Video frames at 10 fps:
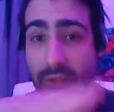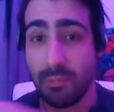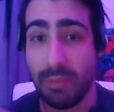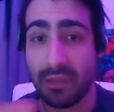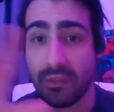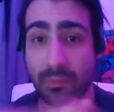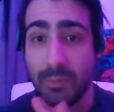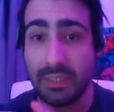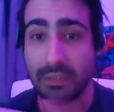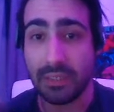melts a
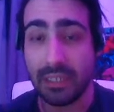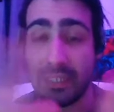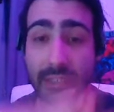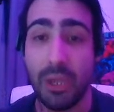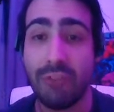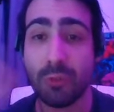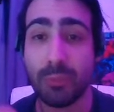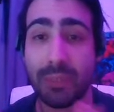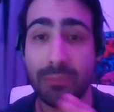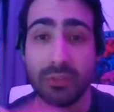bit. Like you have to
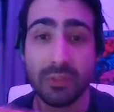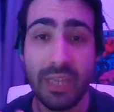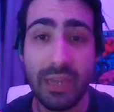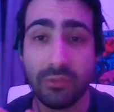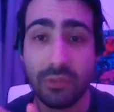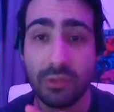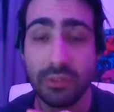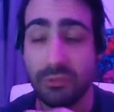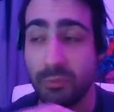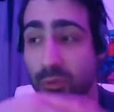be a bit careful.
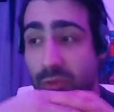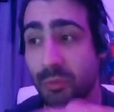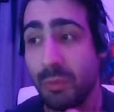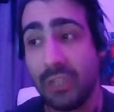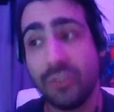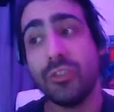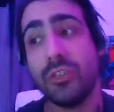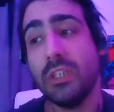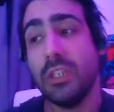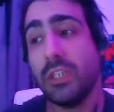If you put too much,
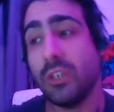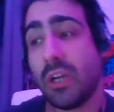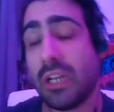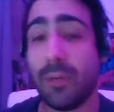you're gonna get